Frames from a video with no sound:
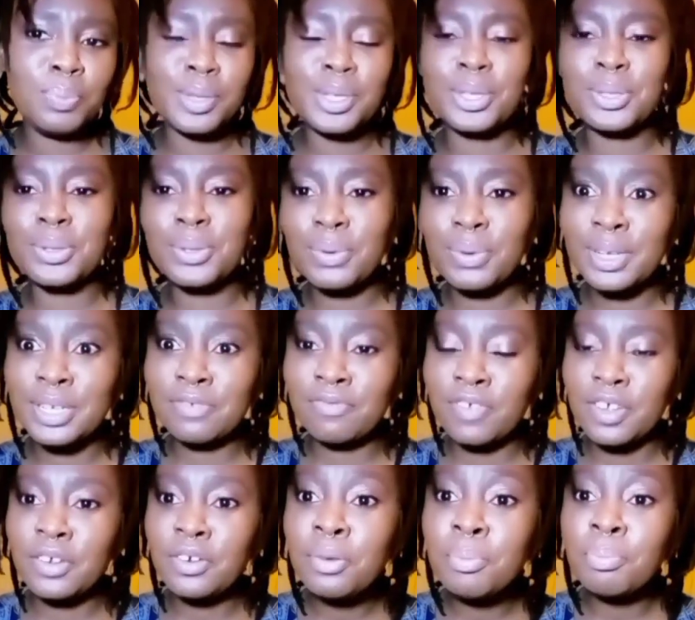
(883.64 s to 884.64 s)
Big Zulu was
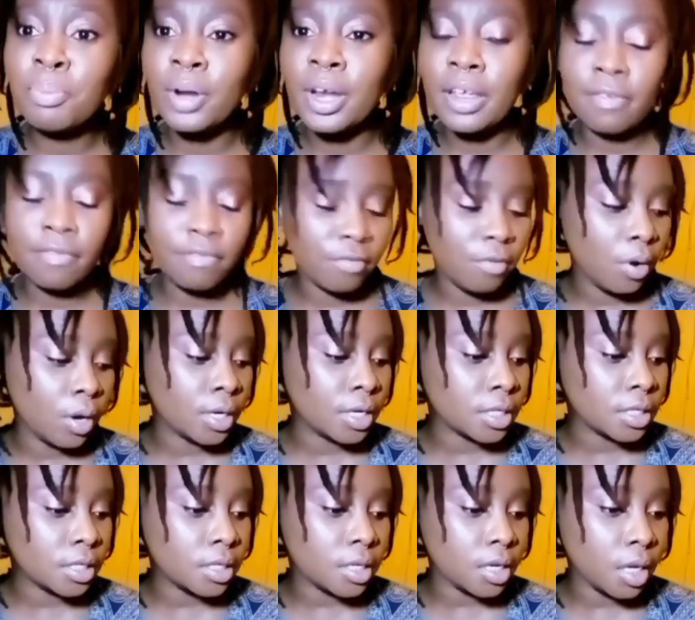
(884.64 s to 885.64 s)
very brave,
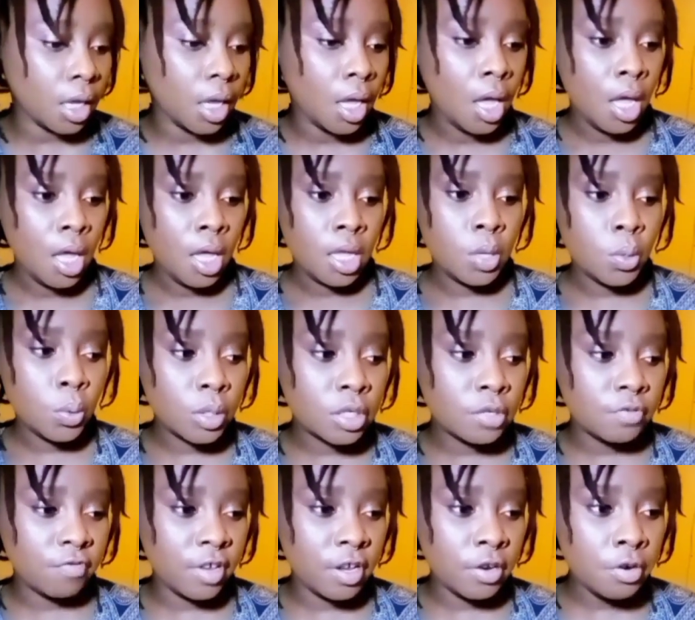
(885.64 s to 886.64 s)
honestly. He
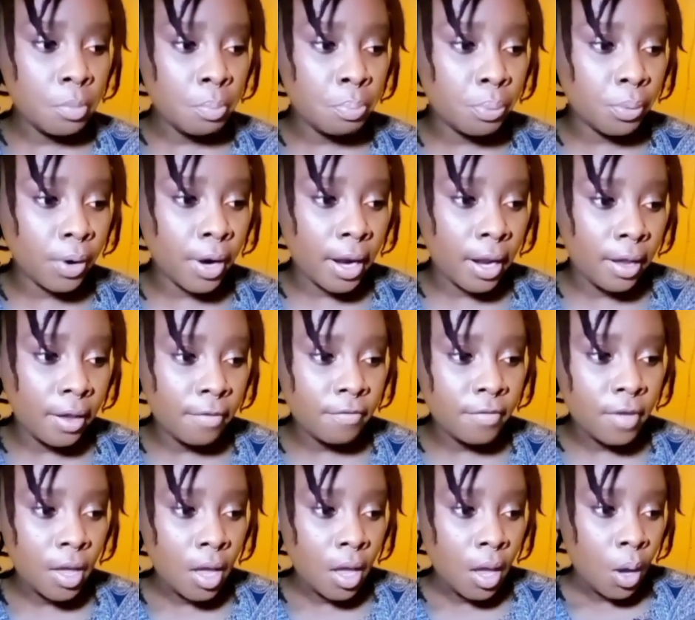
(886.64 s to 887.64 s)
was very brave
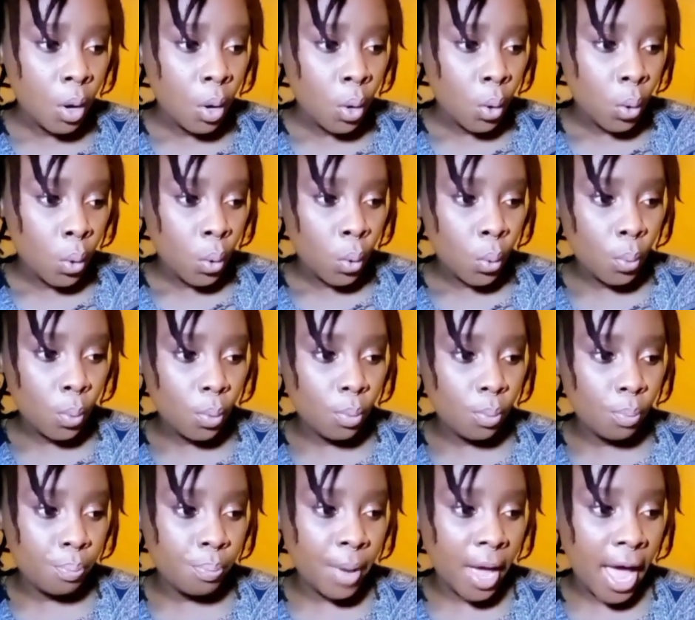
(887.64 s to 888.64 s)

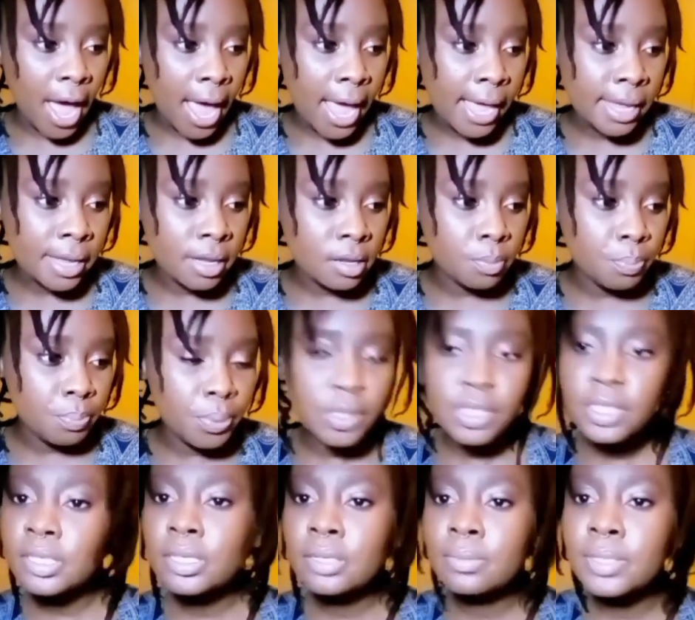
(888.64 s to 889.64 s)
by
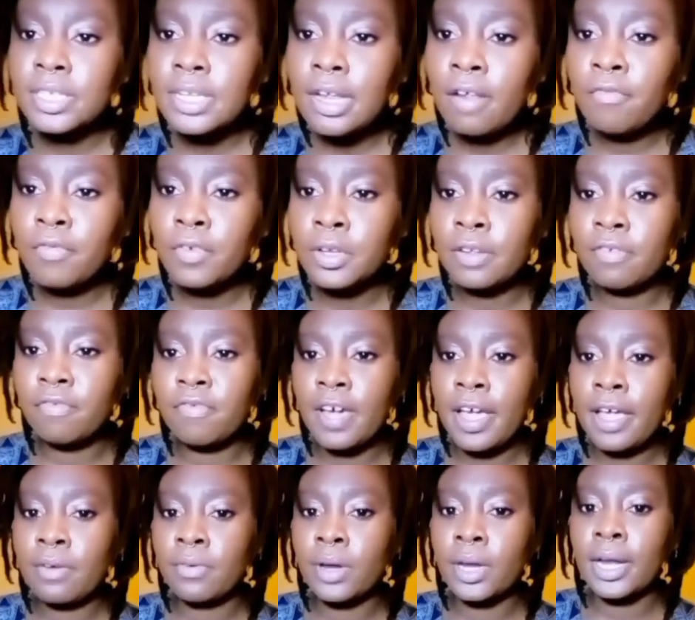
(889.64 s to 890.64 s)
putting himself on the
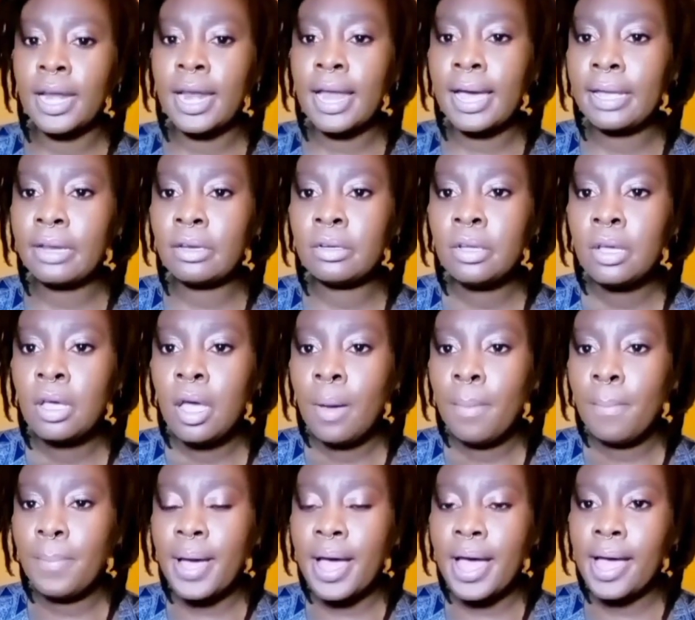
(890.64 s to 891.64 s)
firing line,
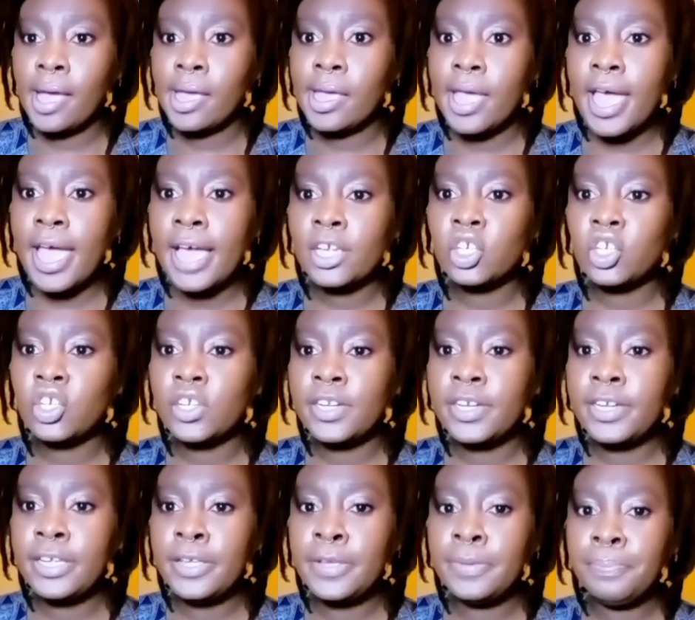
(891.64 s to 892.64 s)
by
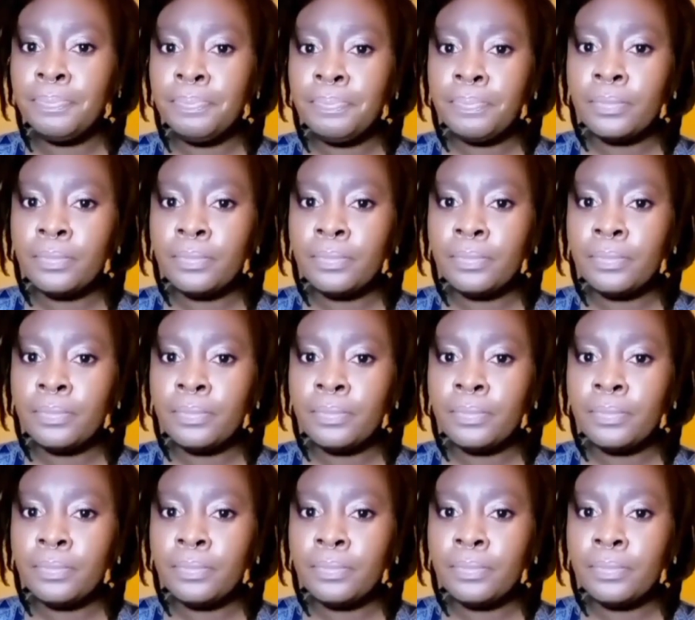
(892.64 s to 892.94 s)
actually